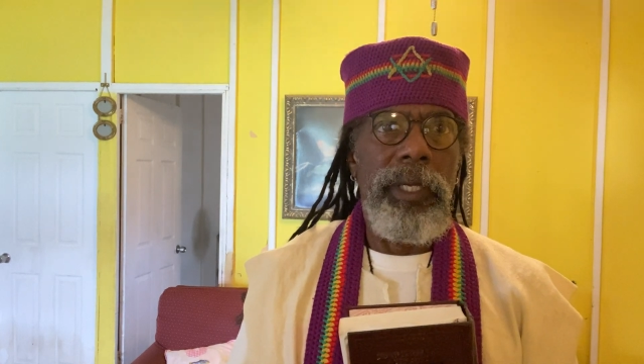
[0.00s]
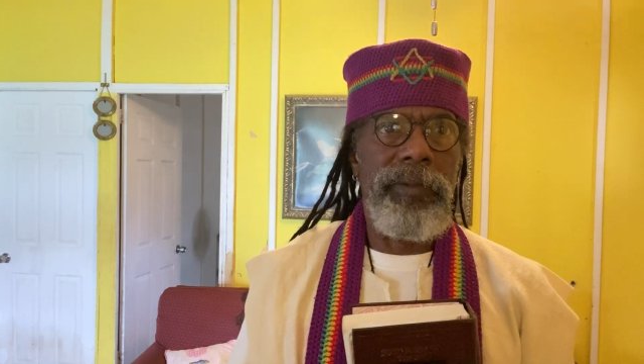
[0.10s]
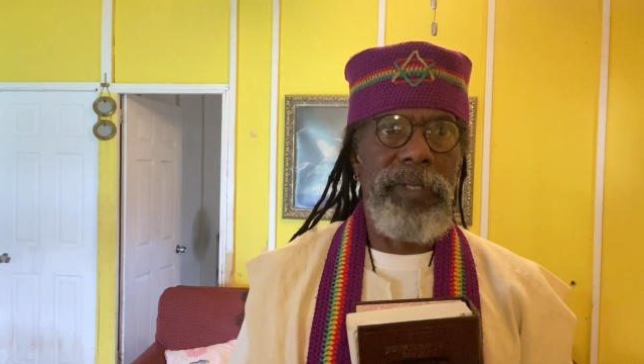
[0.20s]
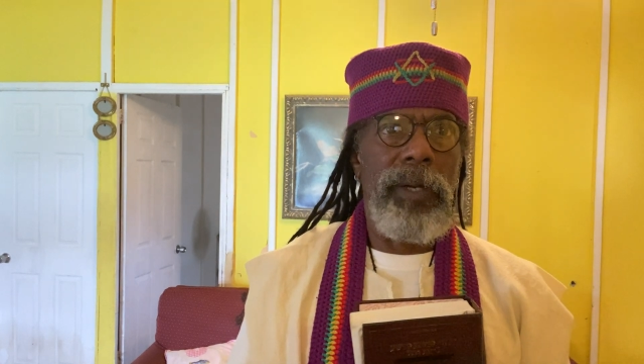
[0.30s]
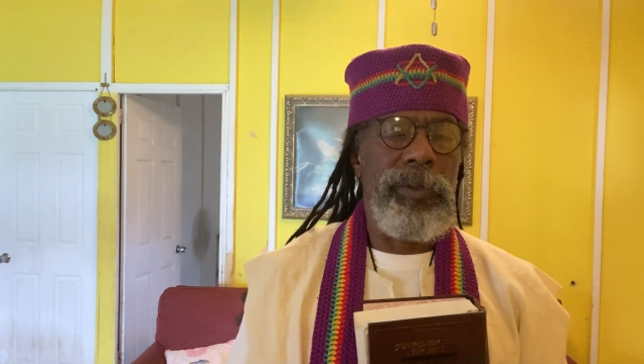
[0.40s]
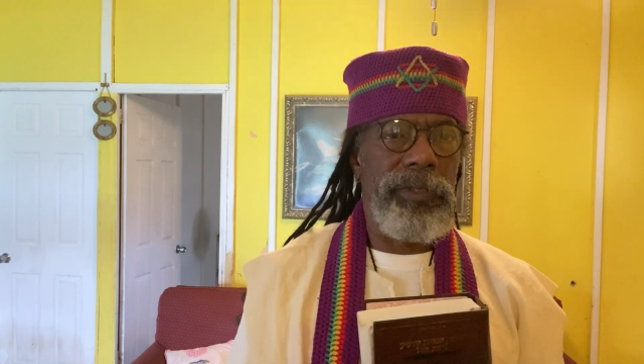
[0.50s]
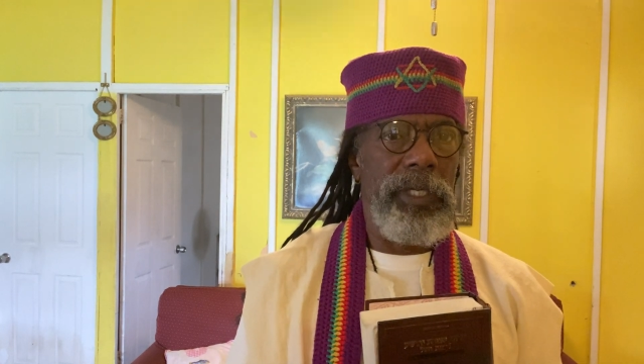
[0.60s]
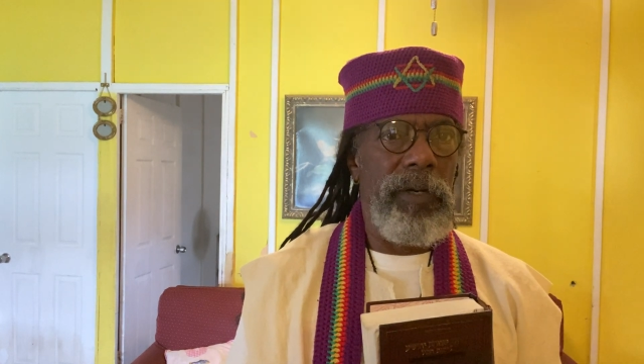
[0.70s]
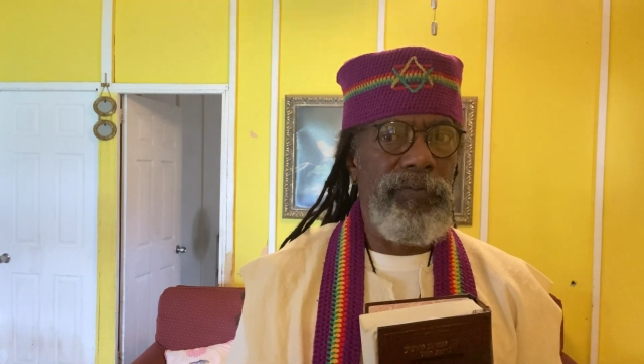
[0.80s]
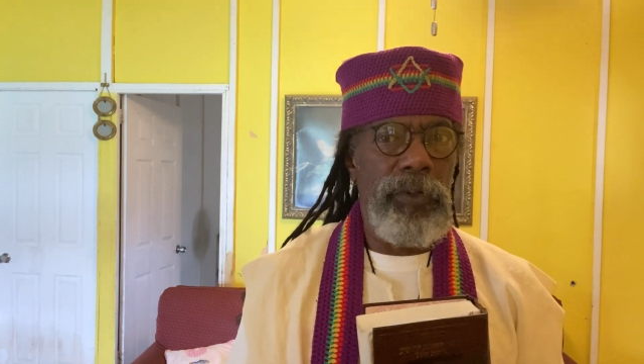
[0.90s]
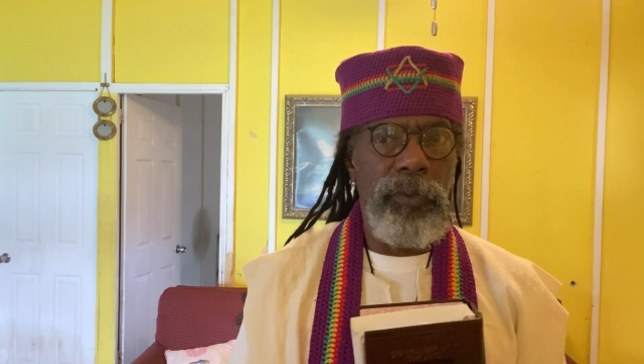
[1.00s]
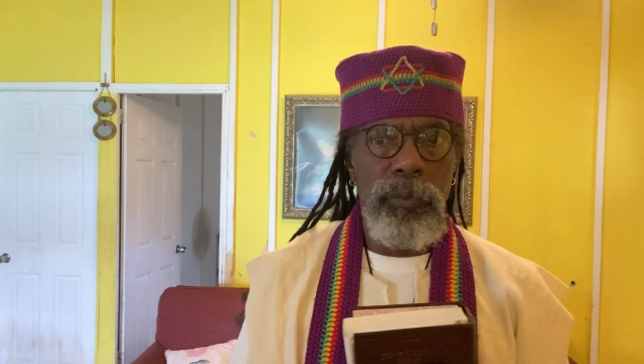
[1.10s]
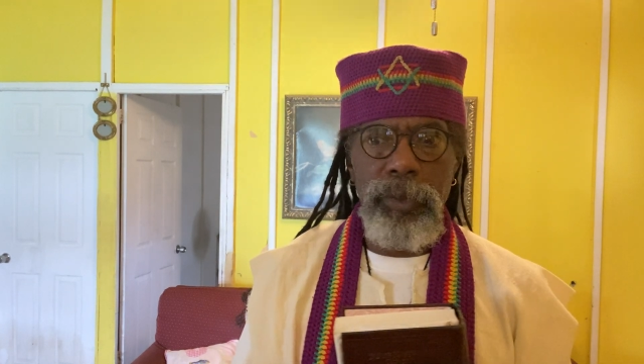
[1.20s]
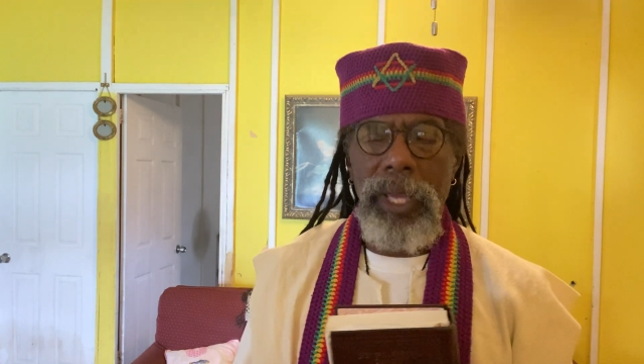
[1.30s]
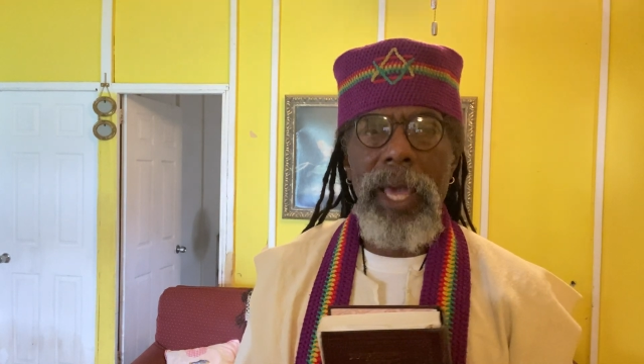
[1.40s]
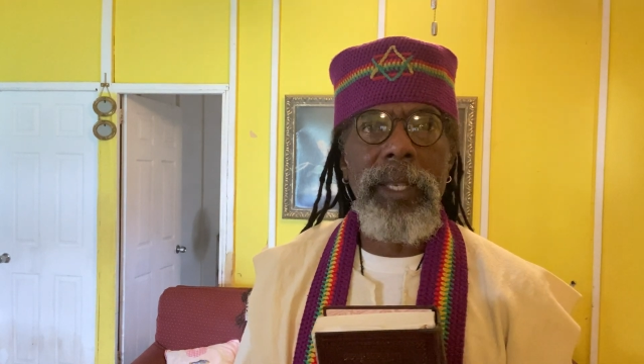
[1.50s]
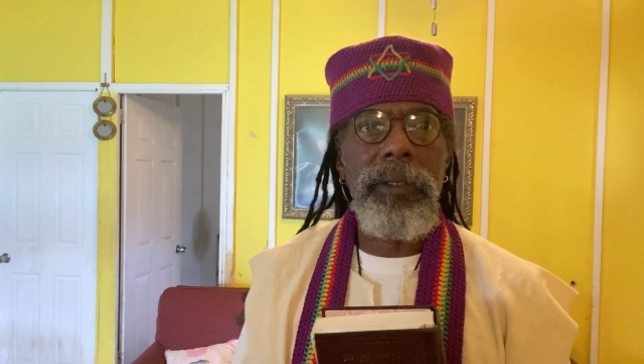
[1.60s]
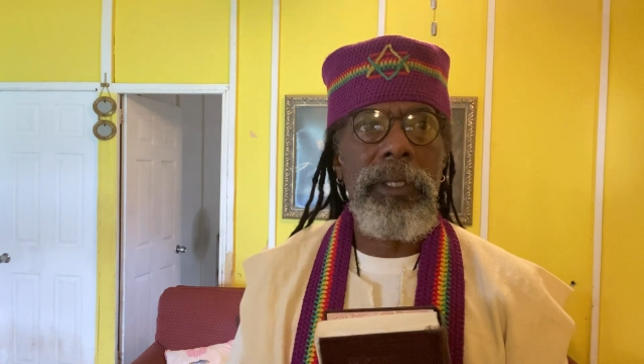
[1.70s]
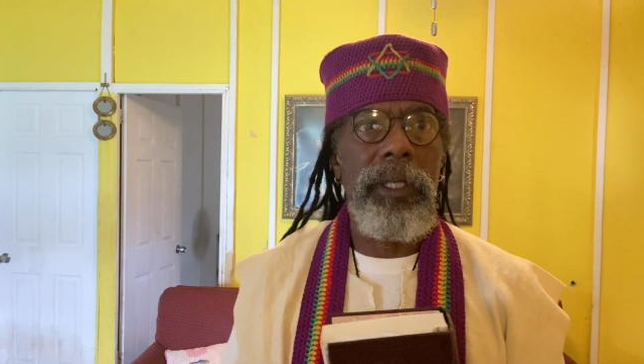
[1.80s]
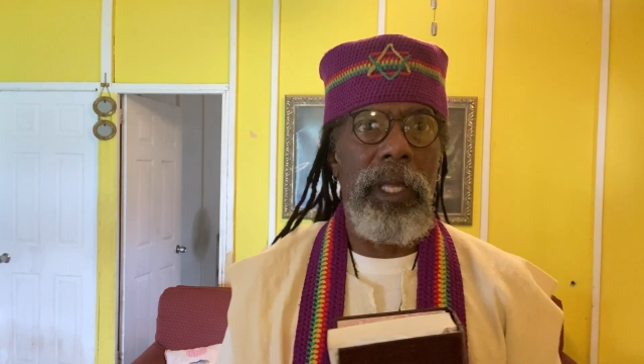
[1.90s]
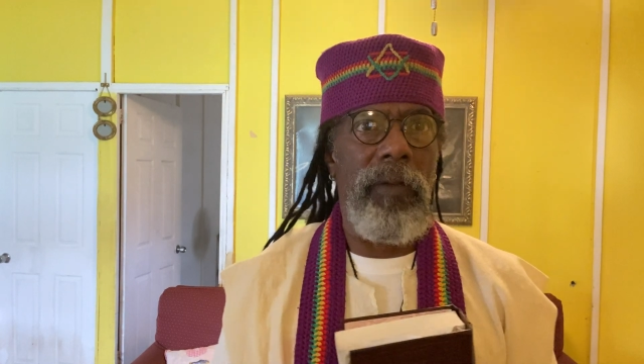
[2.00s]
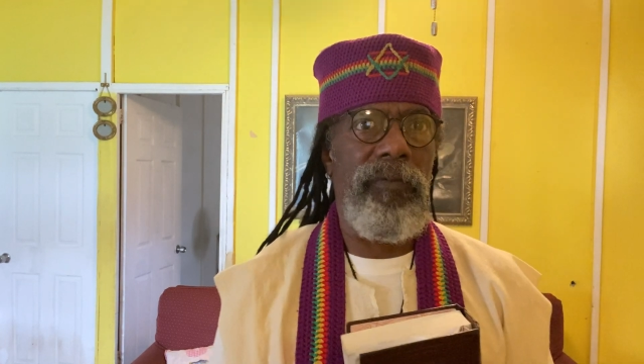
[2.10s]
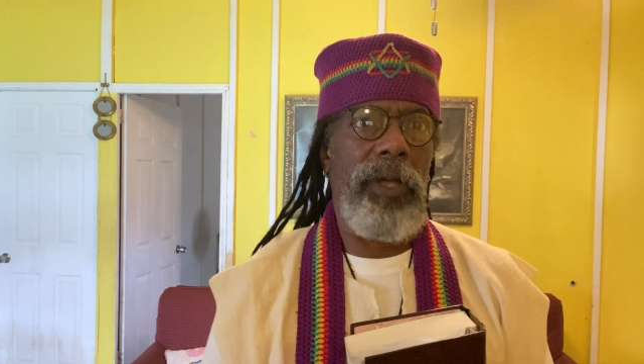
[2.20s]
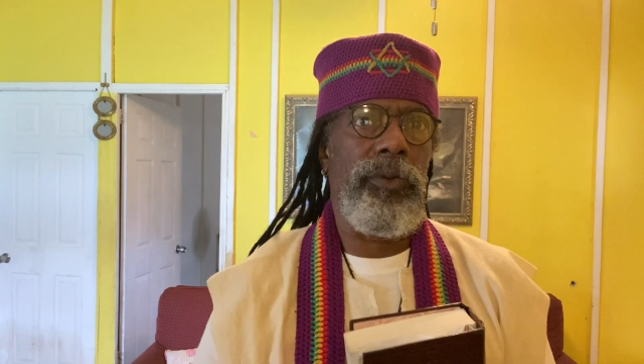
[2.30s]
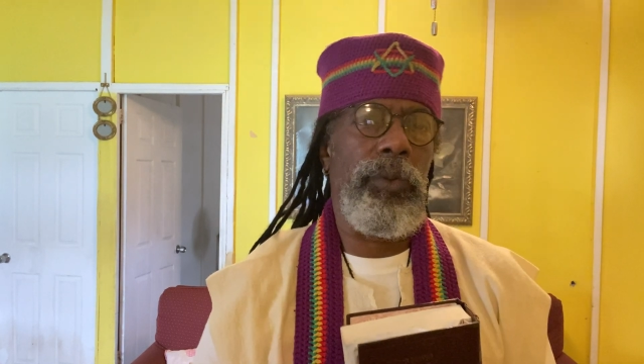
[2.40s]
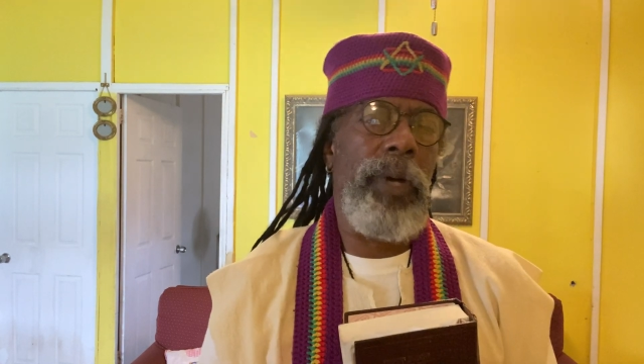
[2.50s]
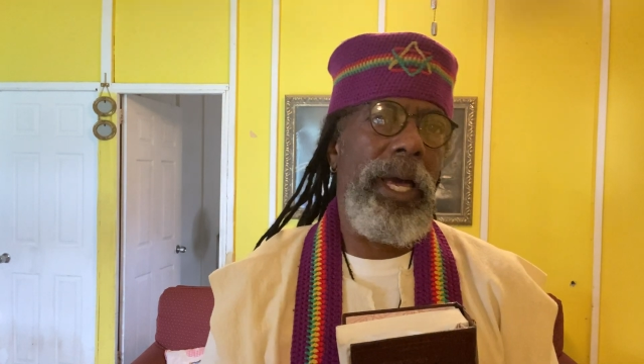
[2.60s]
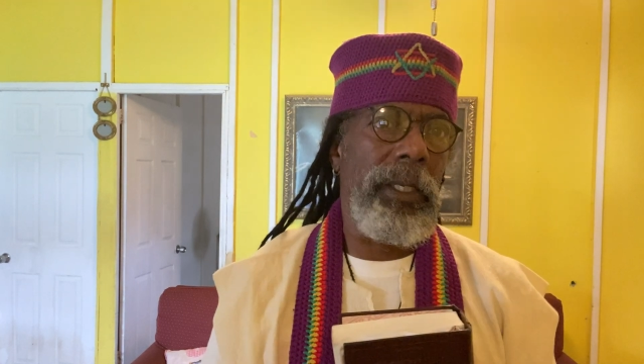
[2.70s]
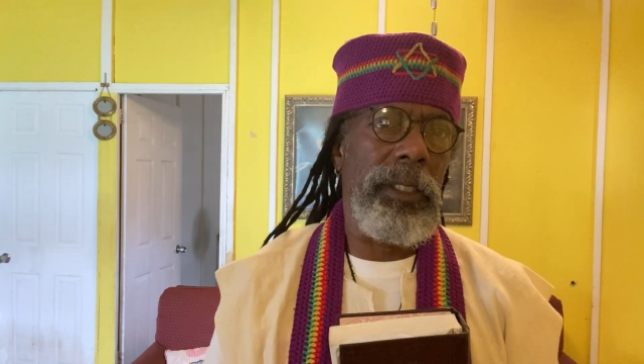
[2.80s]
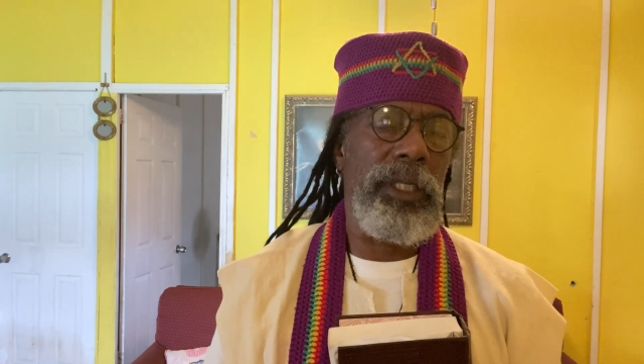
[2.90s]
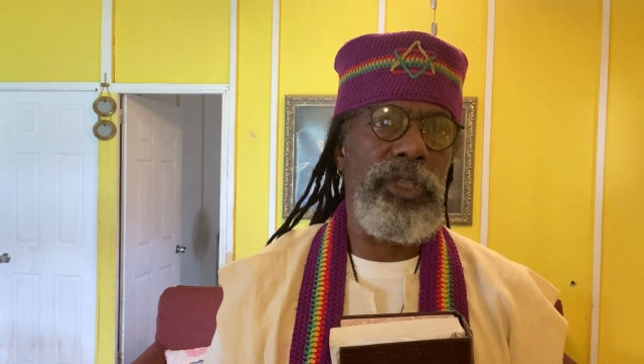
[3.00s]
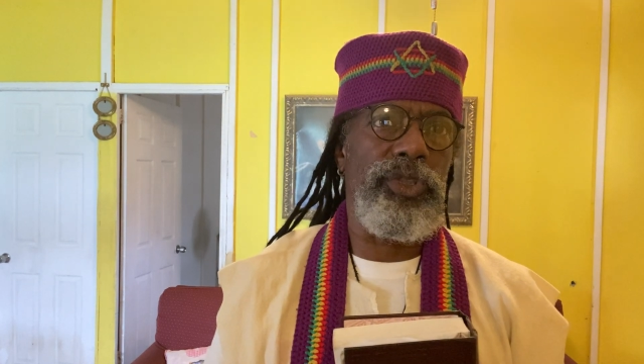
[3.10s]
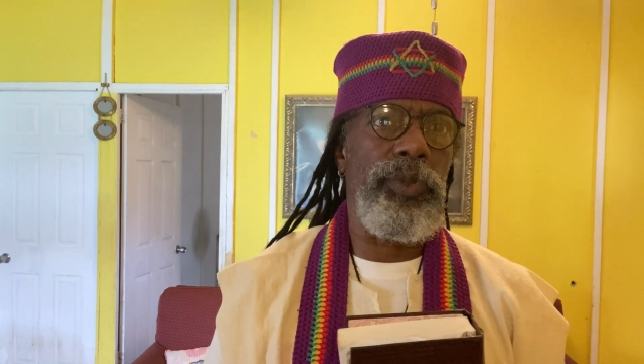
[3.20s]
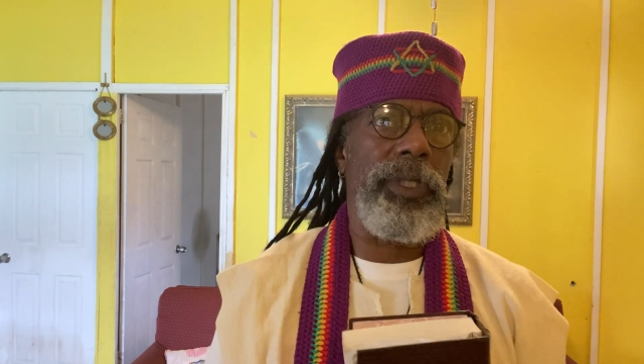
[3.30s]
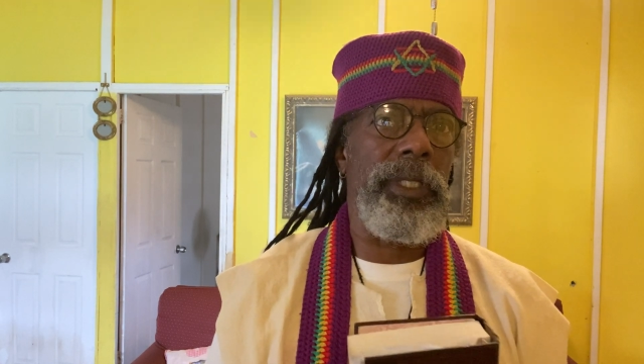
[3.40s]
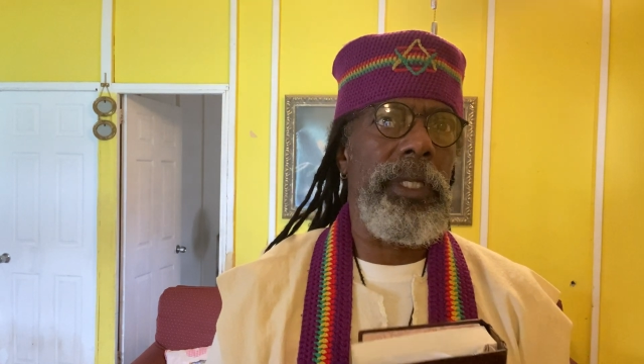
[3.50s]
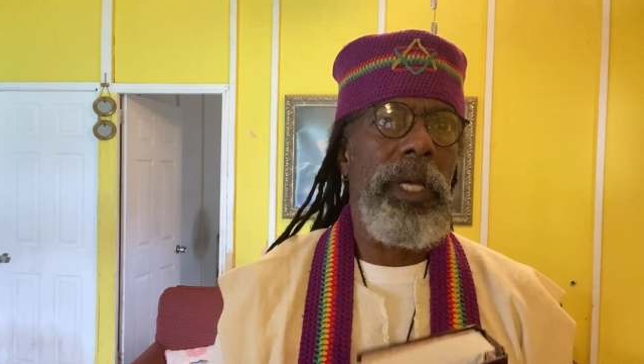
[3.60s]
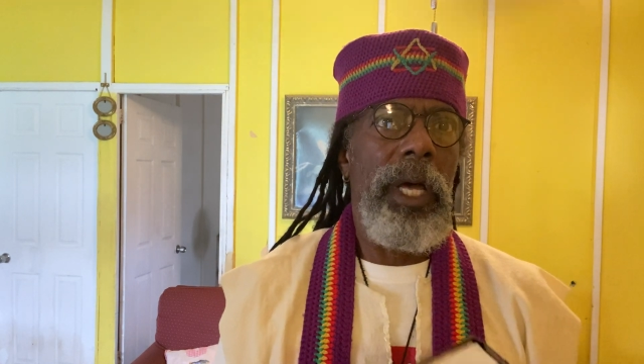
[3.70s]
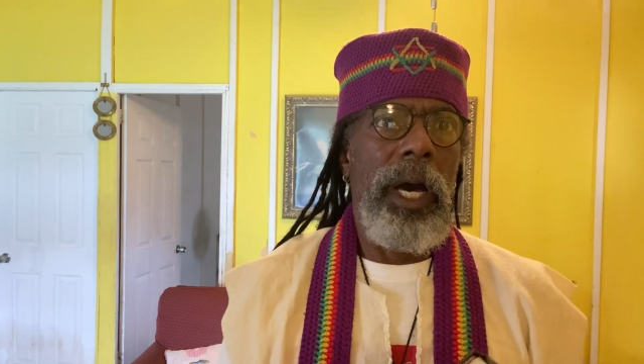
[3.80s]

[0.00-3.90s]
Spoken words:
as ourselves, for the reality of our duality is unity.